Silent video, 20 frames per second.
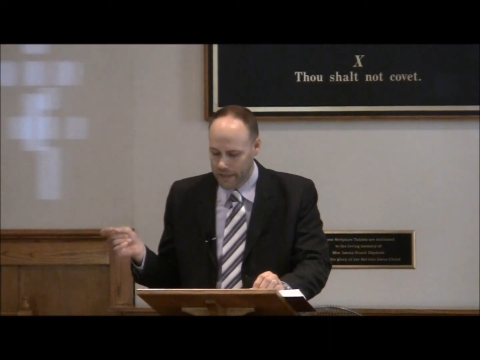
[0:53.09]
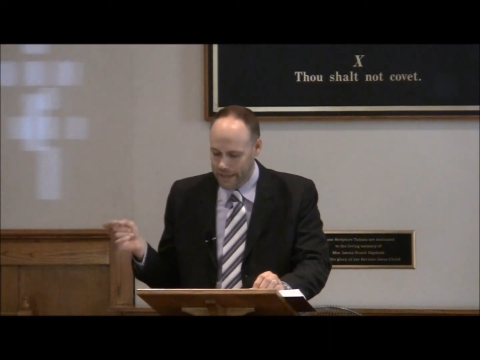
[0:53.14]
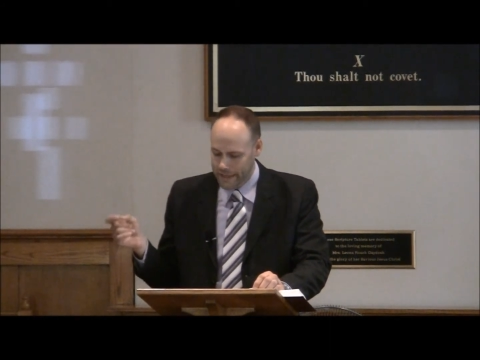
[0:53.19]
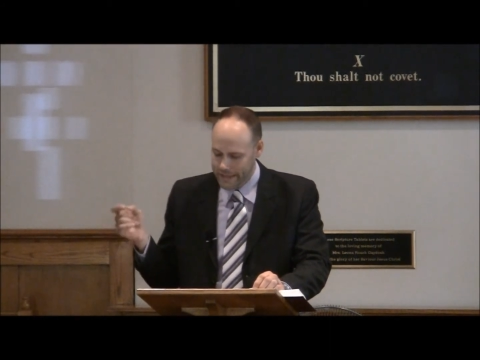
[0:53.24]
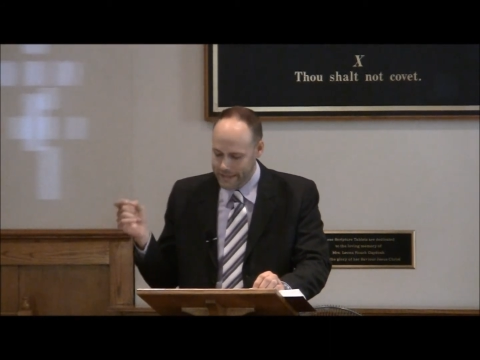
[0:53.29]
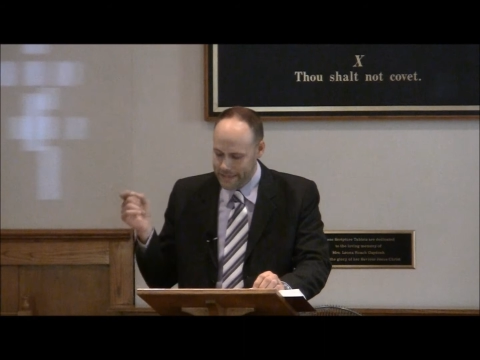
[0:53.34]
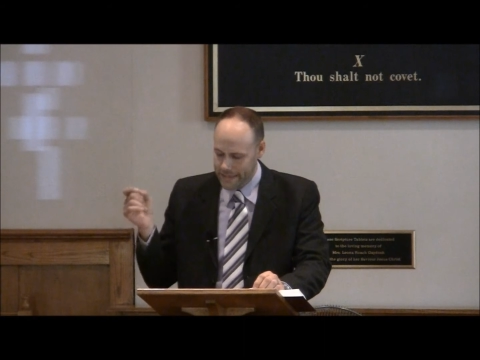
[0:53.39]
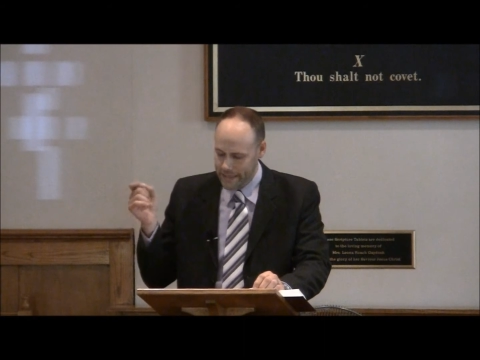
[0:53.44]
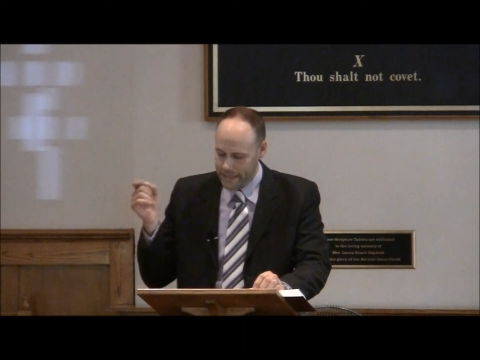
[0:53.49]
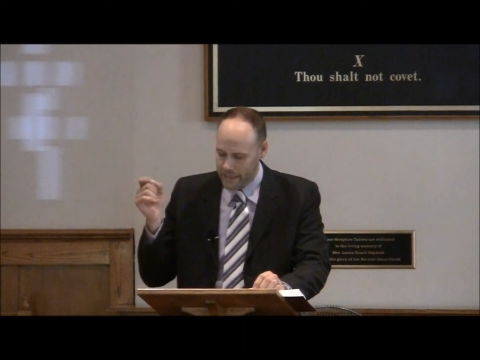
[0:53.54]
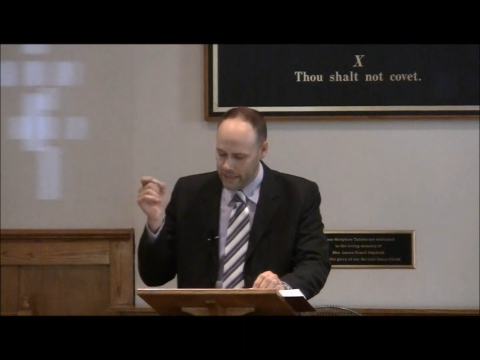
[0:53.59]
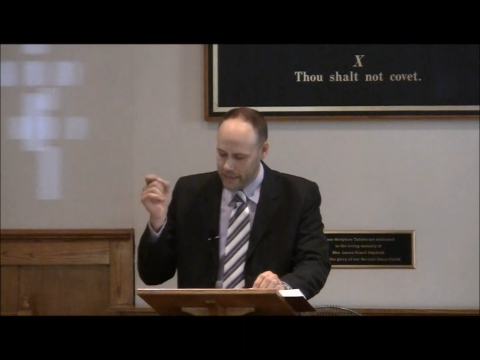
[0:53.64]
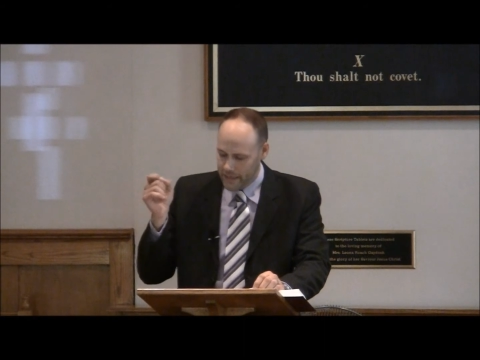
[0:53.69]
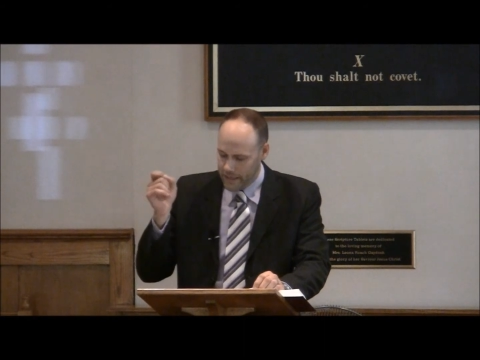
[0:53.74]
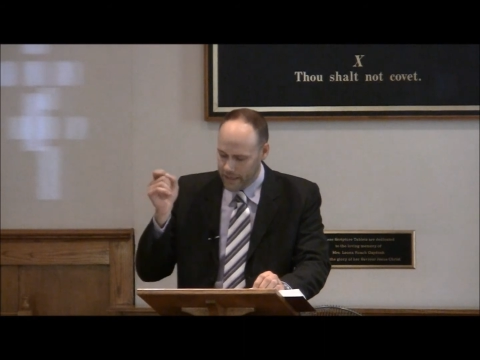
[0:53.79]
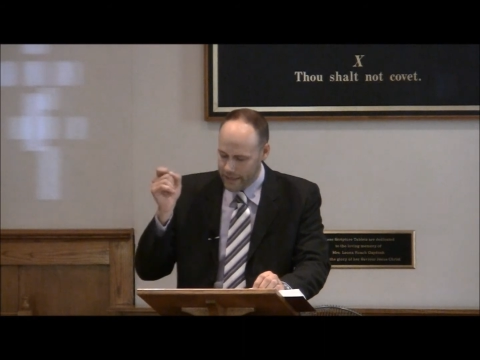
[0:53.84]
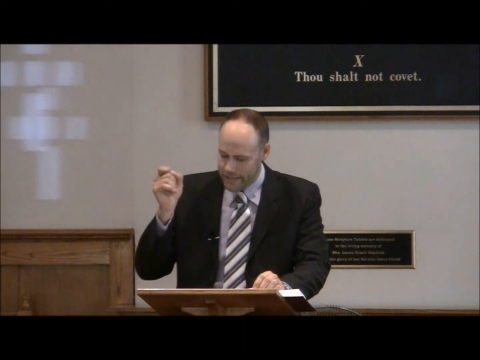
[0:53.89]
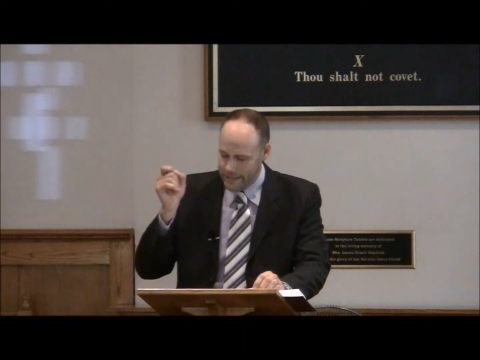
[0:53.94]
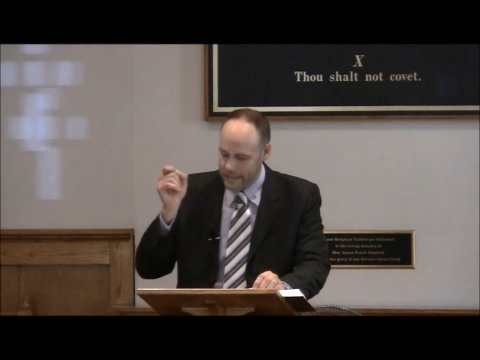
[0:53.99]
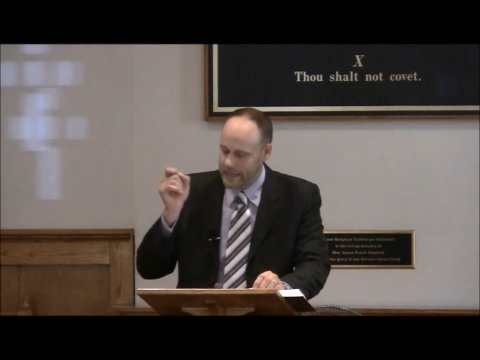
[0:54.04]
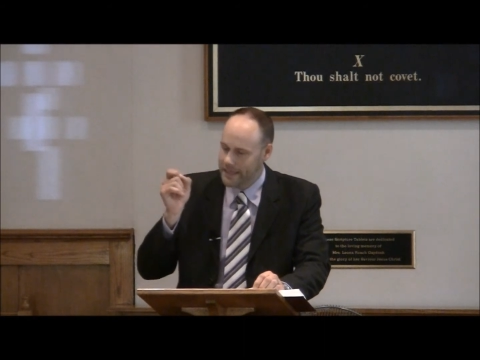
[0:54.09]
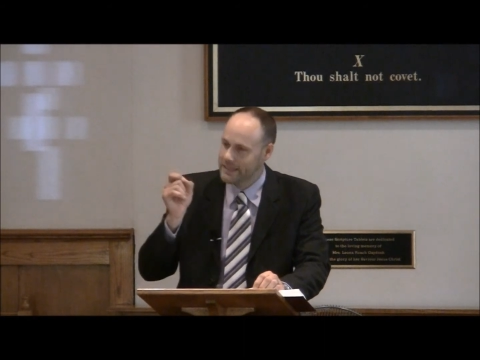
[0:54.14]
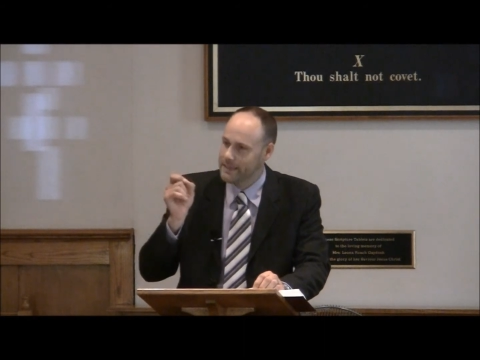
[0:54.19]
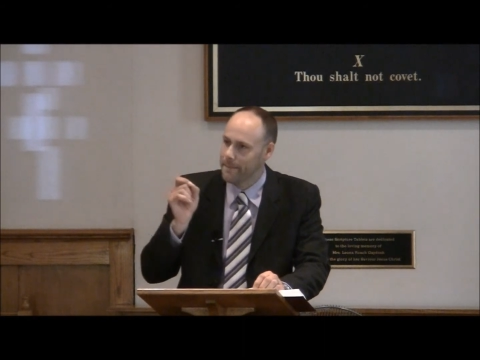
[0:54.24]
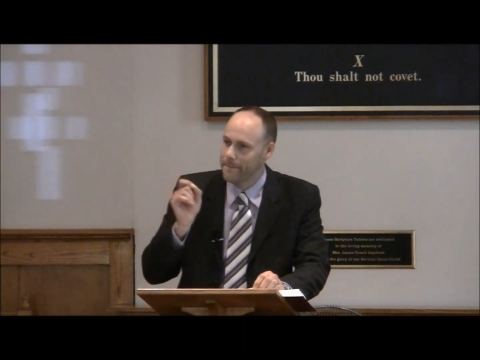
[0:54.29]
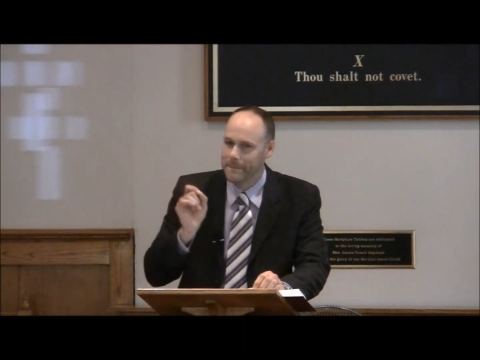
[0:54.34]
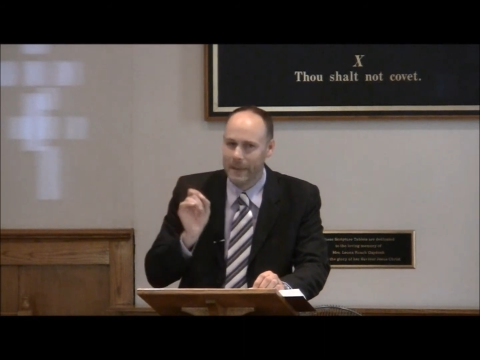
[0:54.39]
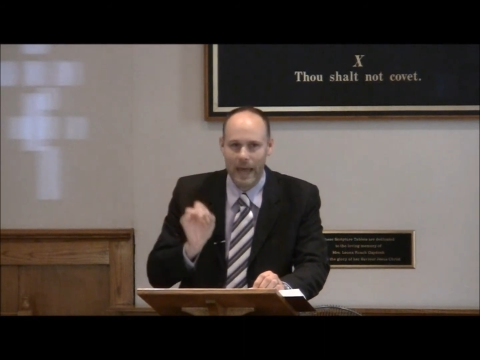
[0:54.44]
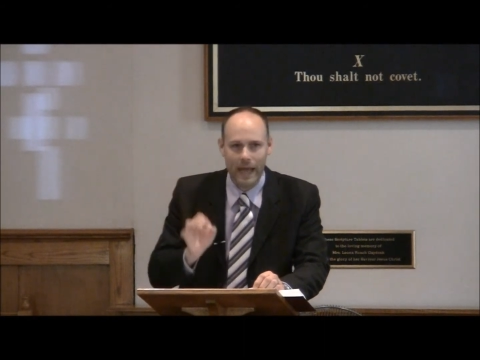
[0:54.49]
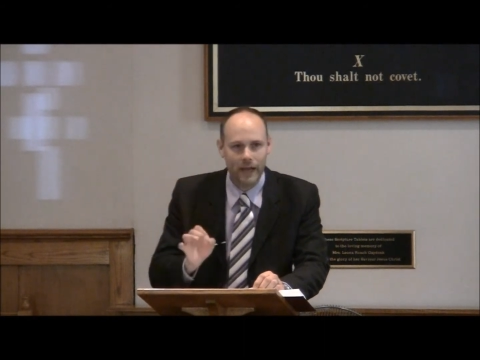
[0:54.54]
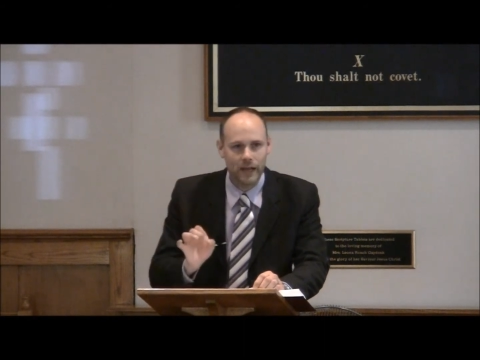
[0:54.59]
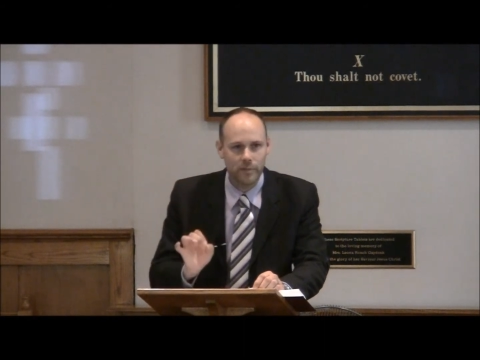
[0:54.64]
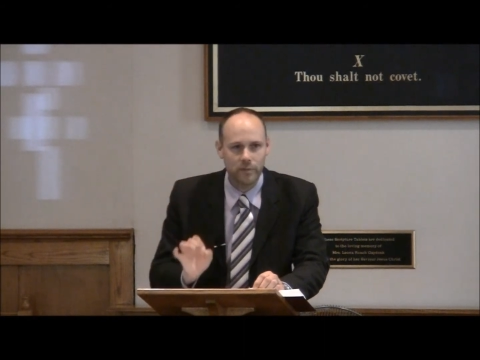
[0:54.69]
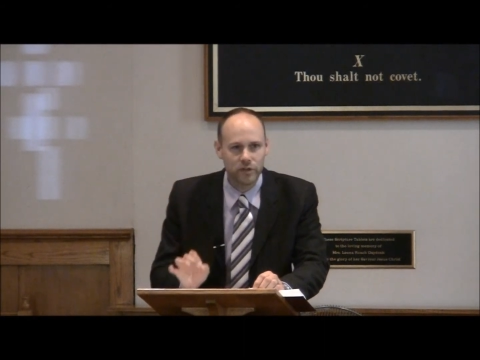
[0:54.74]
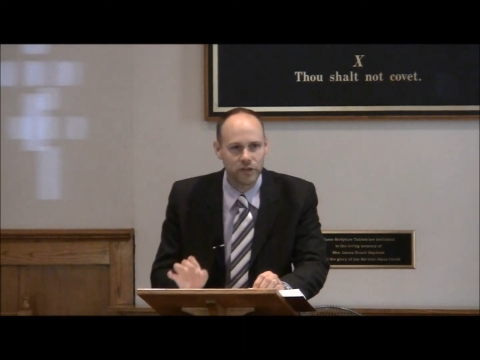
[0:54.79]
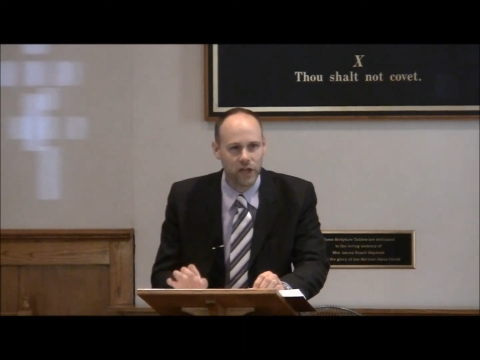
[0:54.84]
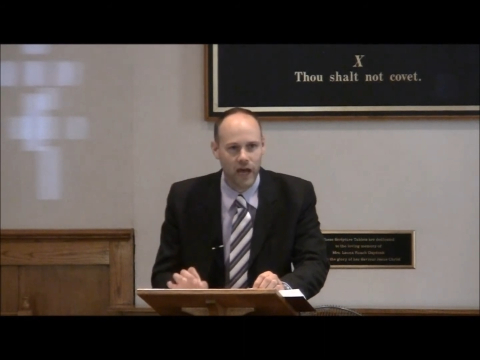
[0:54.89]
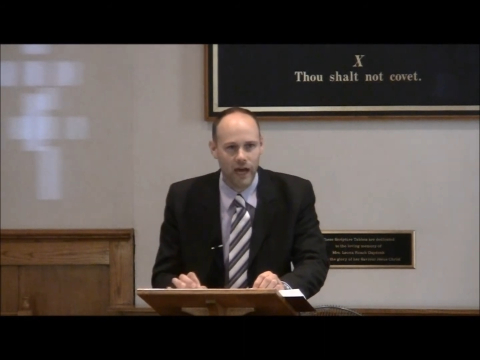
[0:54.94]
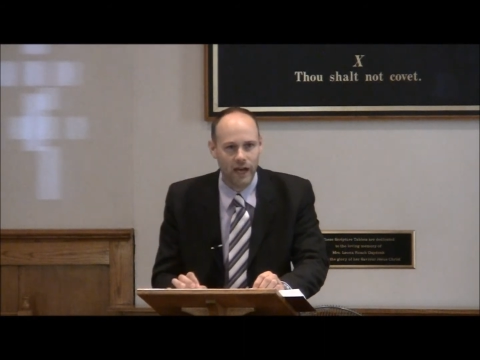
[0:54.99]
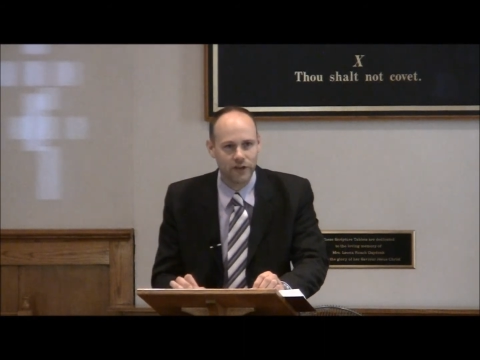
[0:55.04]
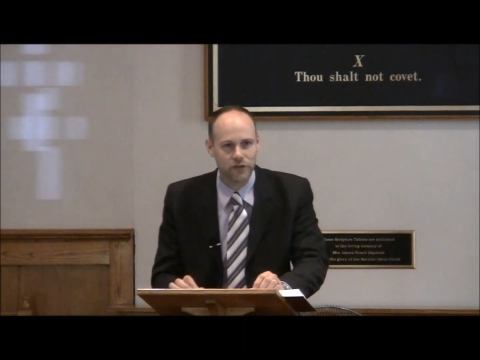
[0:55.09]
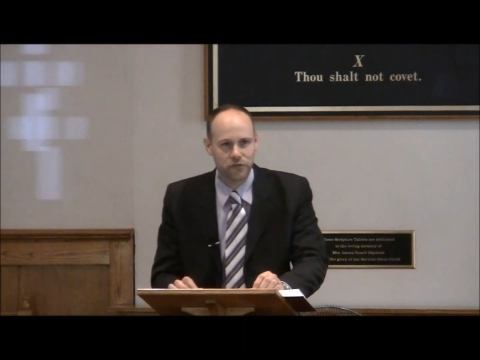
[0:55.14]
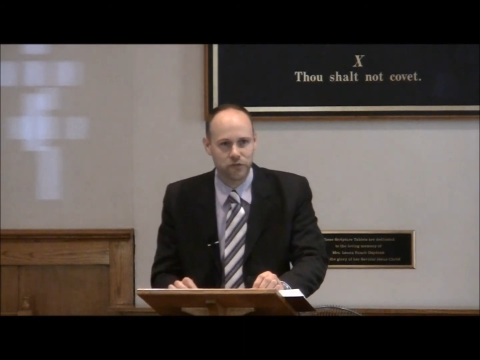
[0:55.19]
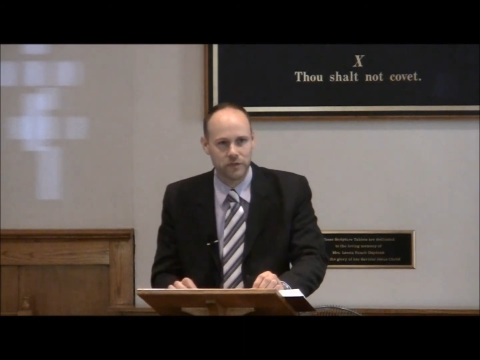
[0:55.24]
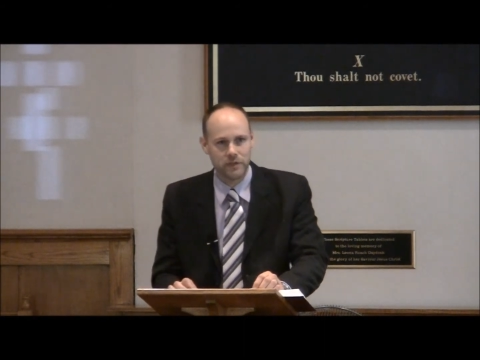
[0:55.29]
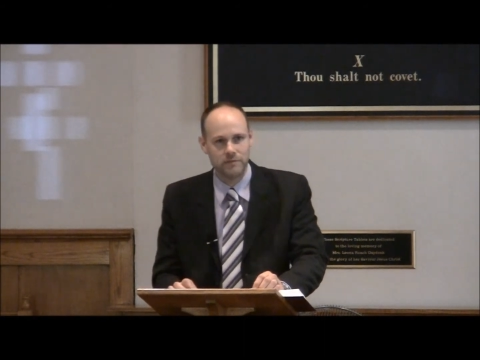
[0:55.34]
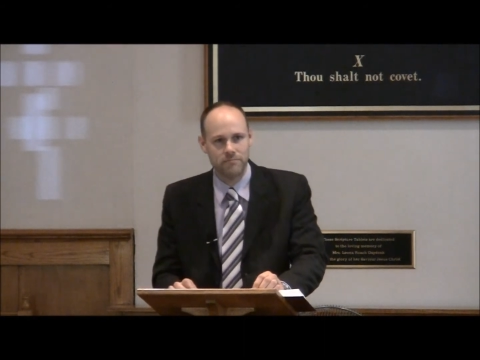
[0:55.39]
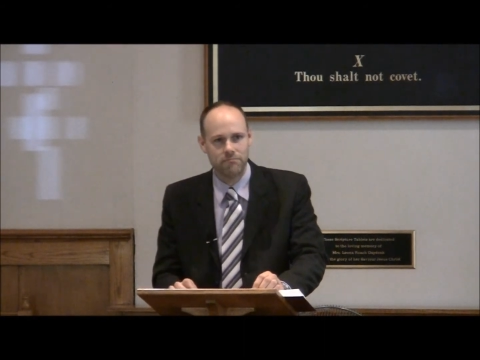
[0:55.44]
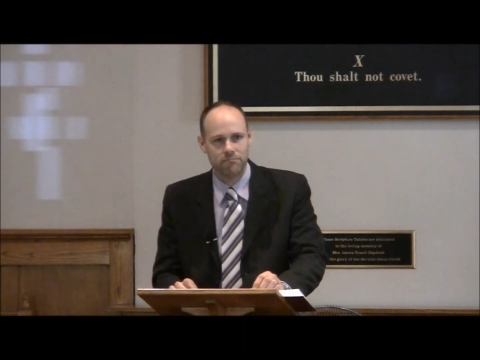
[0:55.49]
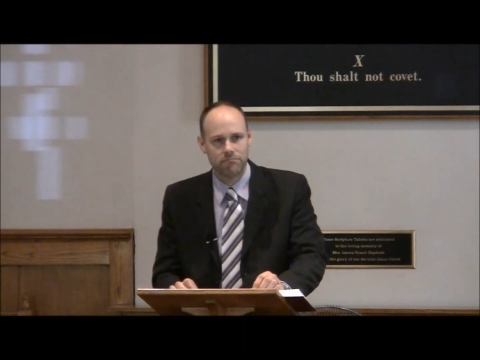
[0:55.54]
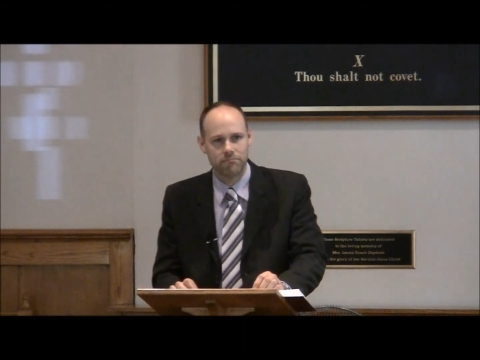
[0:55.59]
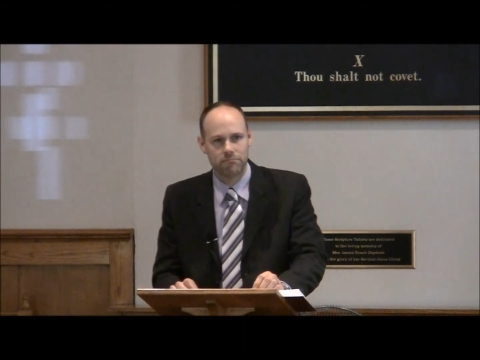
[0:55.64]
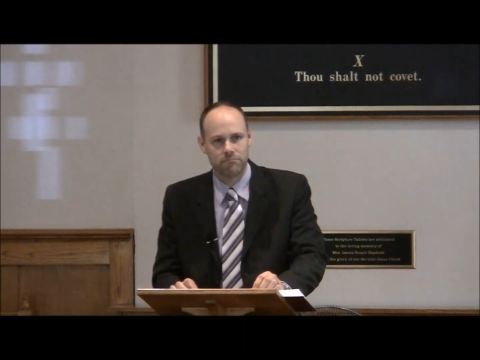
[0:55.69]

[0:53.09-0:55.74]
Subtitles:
Is it his impeccable doctrine?